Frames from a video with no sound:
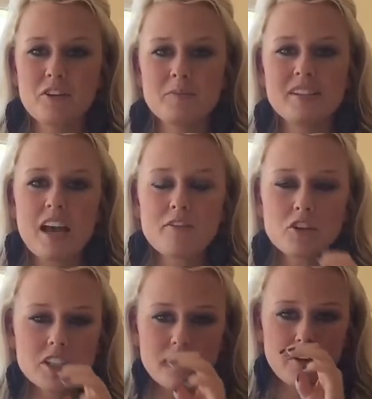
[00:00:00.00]
several
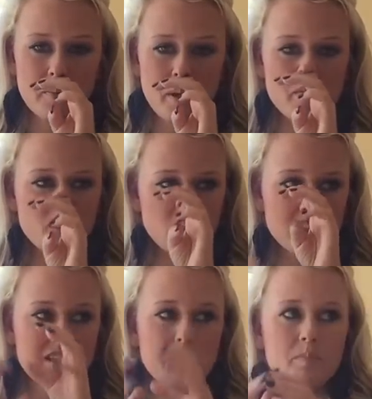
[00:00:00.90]
different people
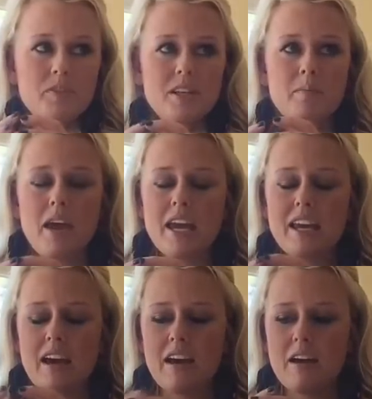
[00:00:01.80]
to
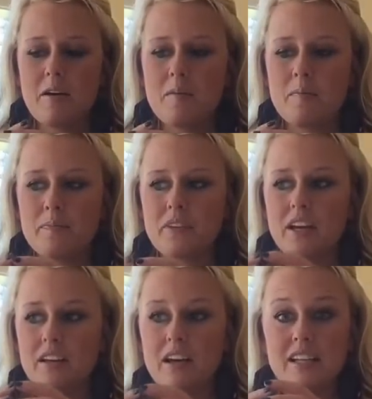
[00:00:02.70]
make
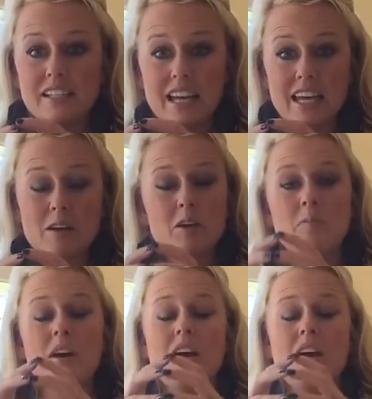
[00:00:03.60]
a team